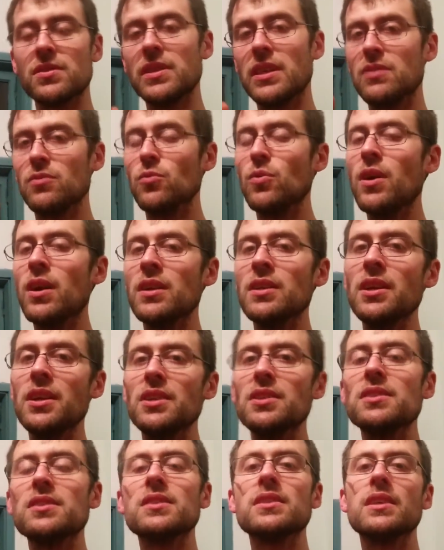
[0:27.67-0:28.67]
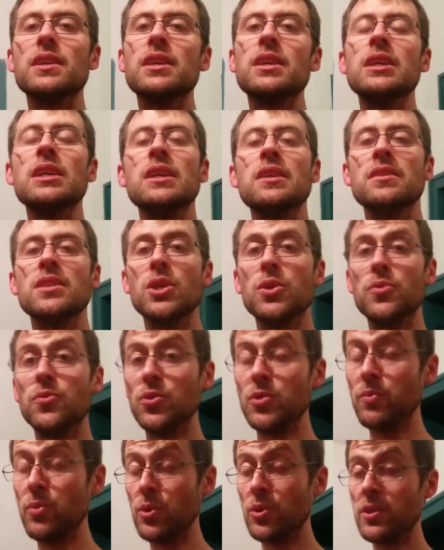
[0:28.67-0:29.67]
That one is the
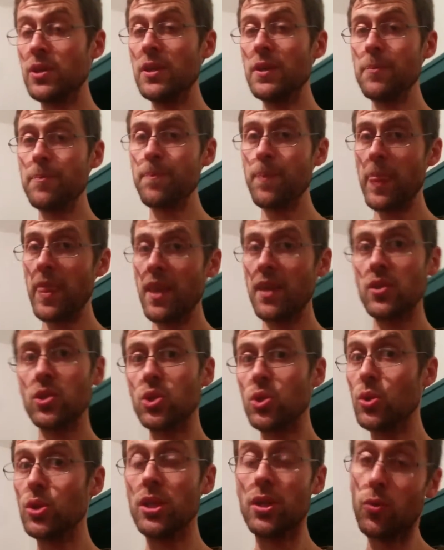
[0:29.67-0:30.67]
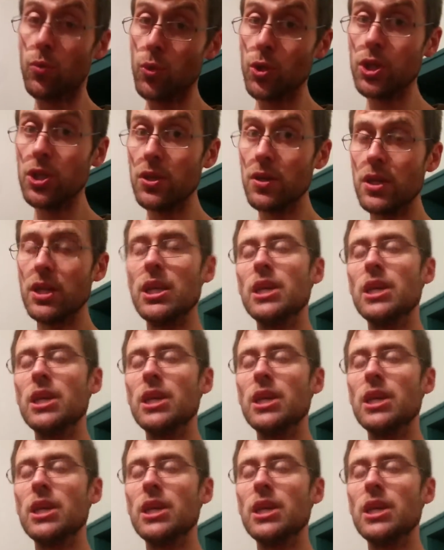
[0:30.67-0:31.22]
wood burner, so the wood,